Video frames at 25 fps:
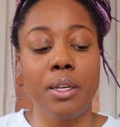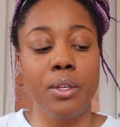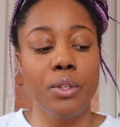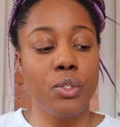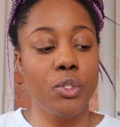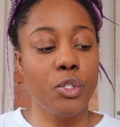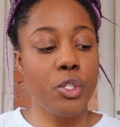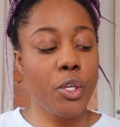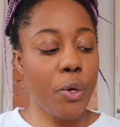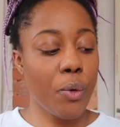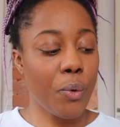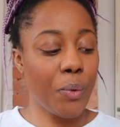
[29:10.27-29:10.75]

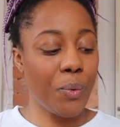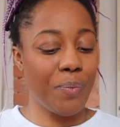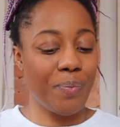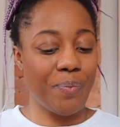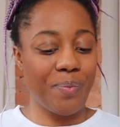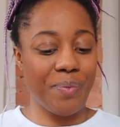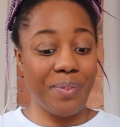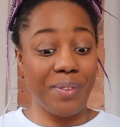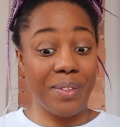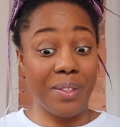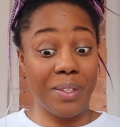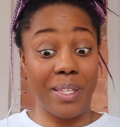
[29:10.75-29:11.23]
So
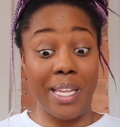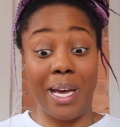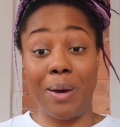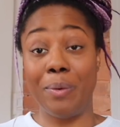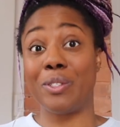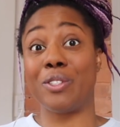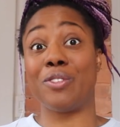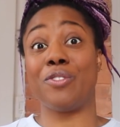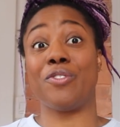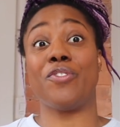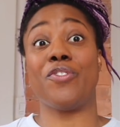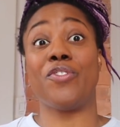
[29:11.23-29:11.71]
that
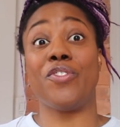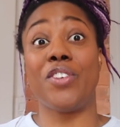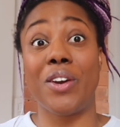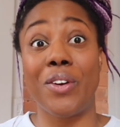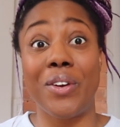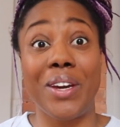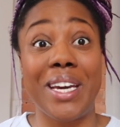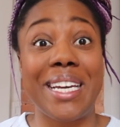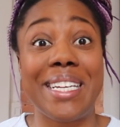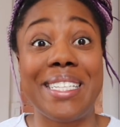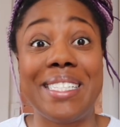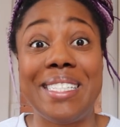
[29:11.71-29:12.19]
was a
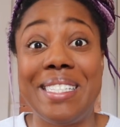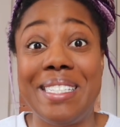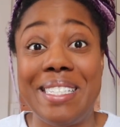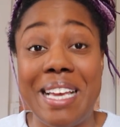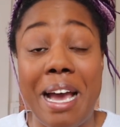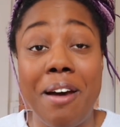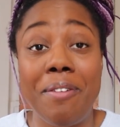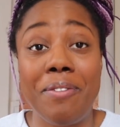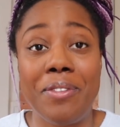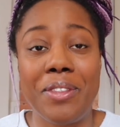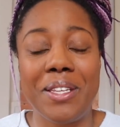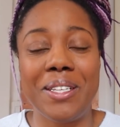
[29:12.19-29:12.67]
very
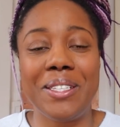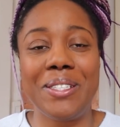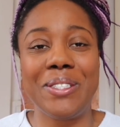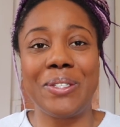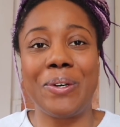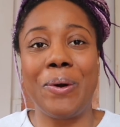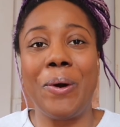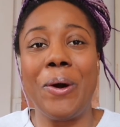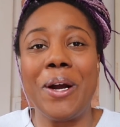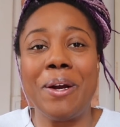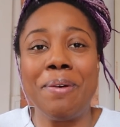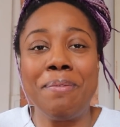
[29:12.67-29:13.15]
in-depth
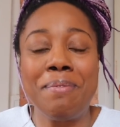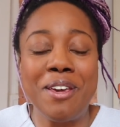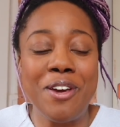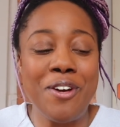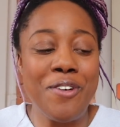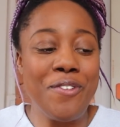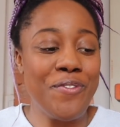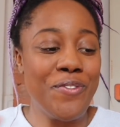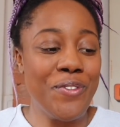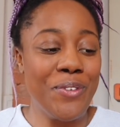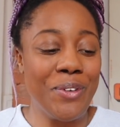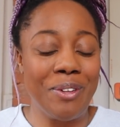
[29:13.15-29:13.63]

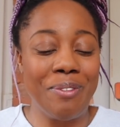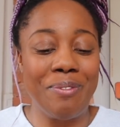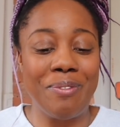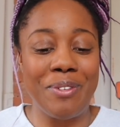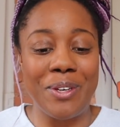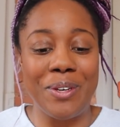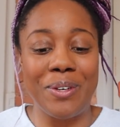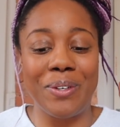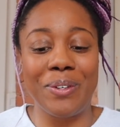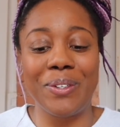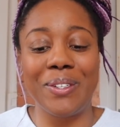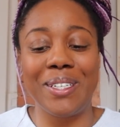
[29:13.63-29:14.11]
Scorpio full
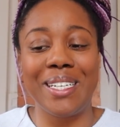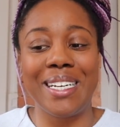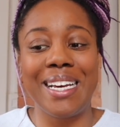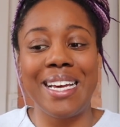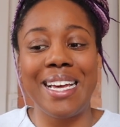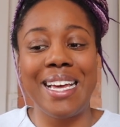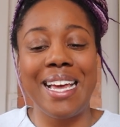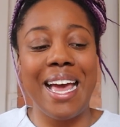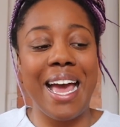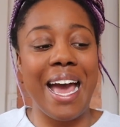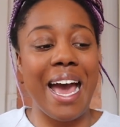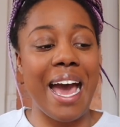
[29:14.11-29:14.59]
moon.
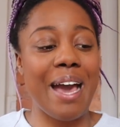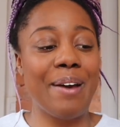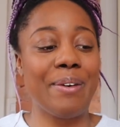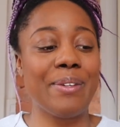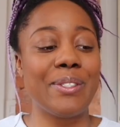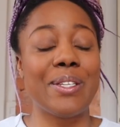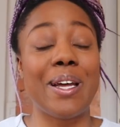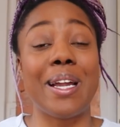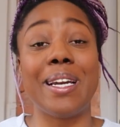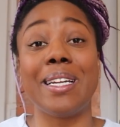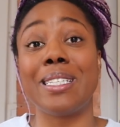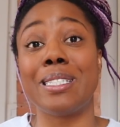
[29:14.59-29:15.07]
I
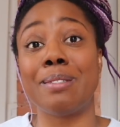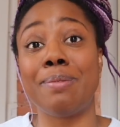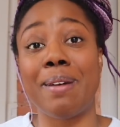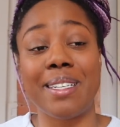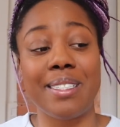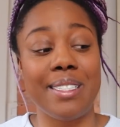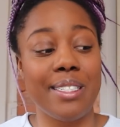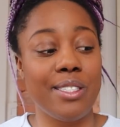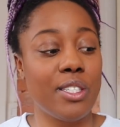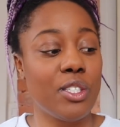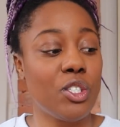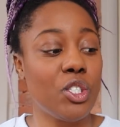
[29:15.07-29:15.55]
was not
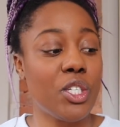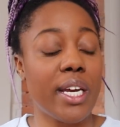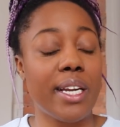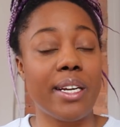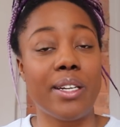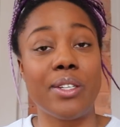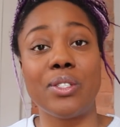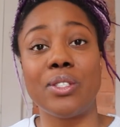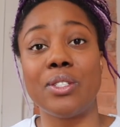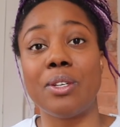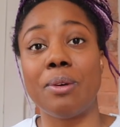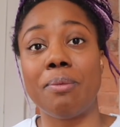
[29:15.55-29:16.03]
expecting to
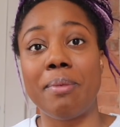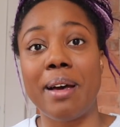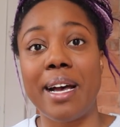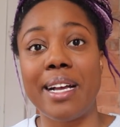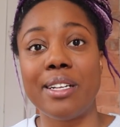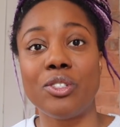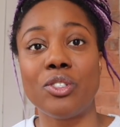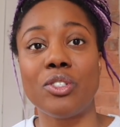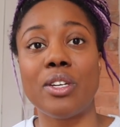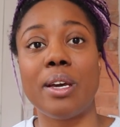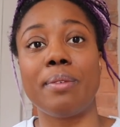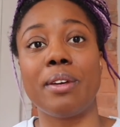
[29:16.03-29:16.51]
channel so
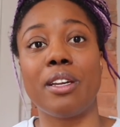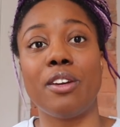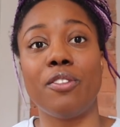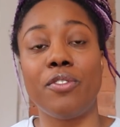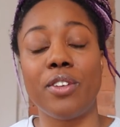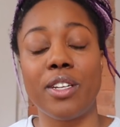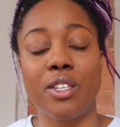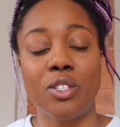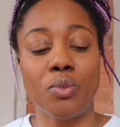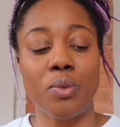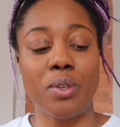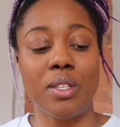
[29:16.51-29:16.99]
much. I'm going to
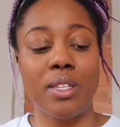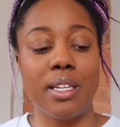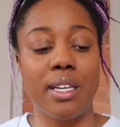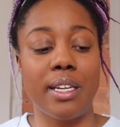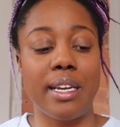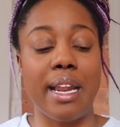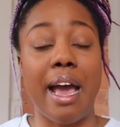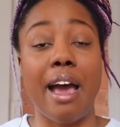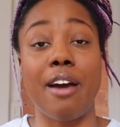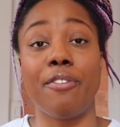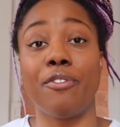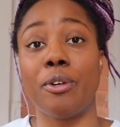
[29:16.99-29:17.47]
finish with
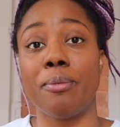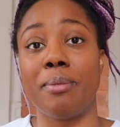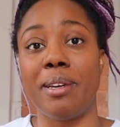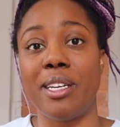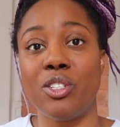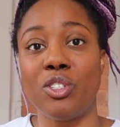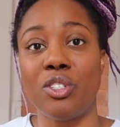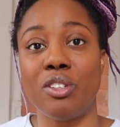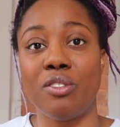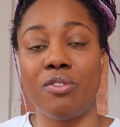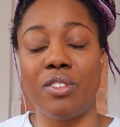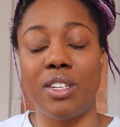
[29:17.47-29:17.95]
an
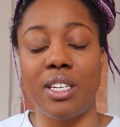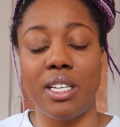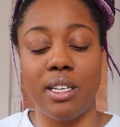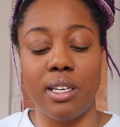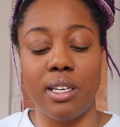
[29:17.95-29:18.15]
affirmation